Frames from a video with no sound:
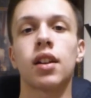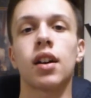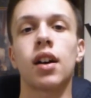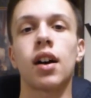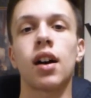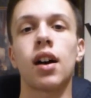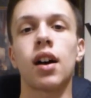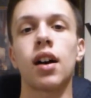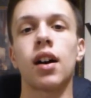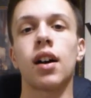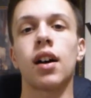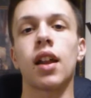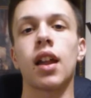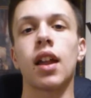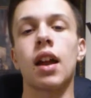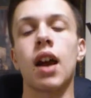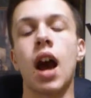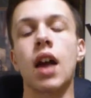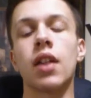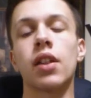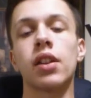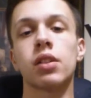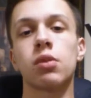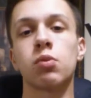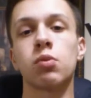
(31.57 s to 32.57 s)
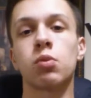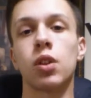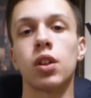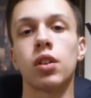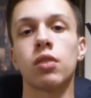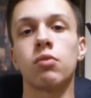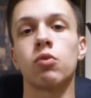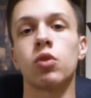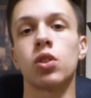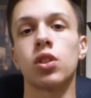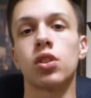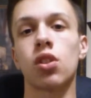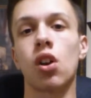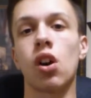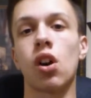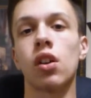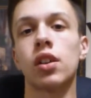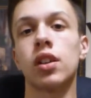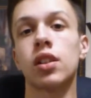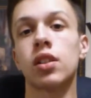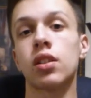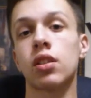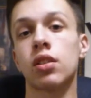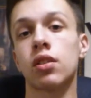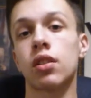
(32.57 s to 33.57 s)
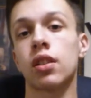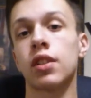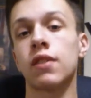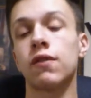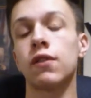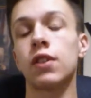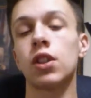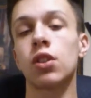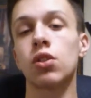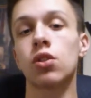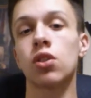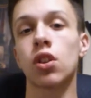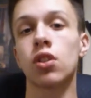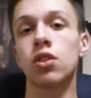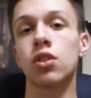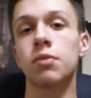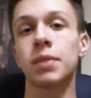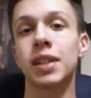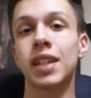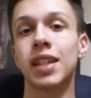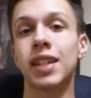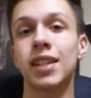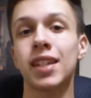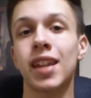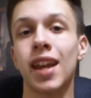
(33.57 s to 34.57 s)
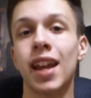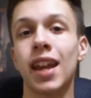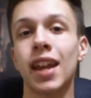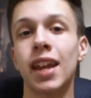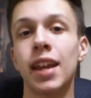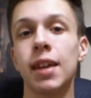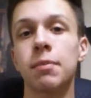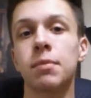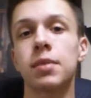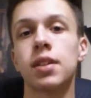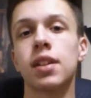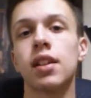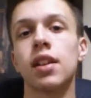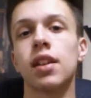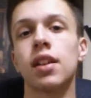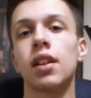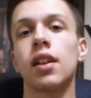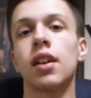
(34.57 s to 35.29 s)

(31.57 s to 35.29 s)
this video is also being taped